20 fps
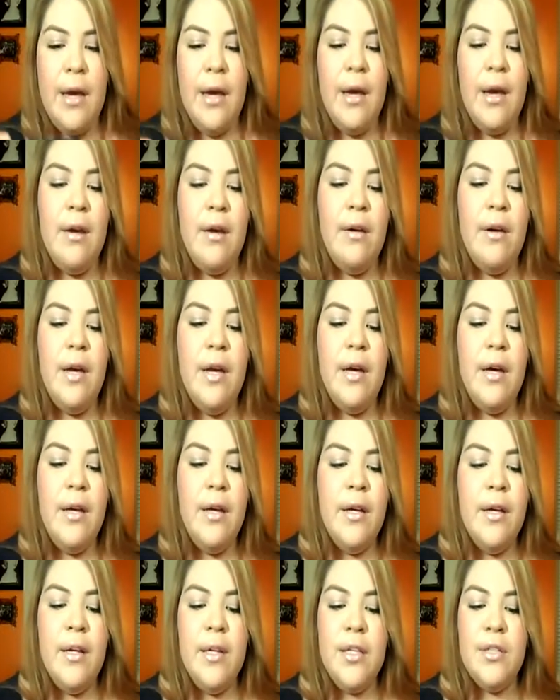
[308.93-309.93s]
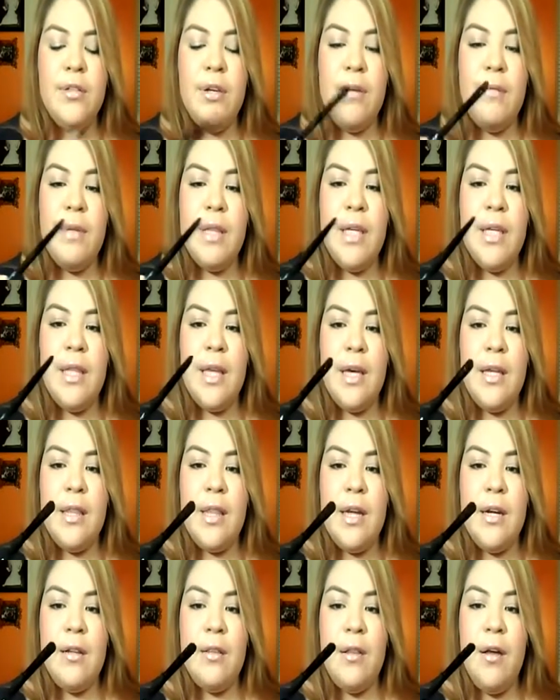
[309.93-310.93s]
eye area. So I really
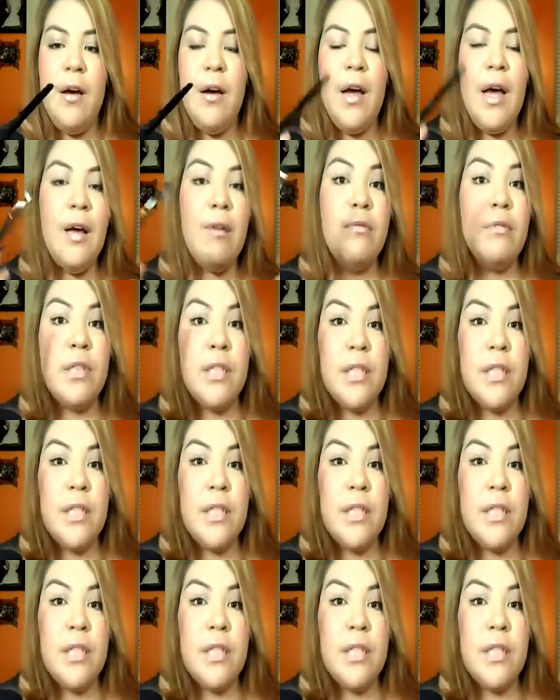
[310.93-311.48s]
like that a lot.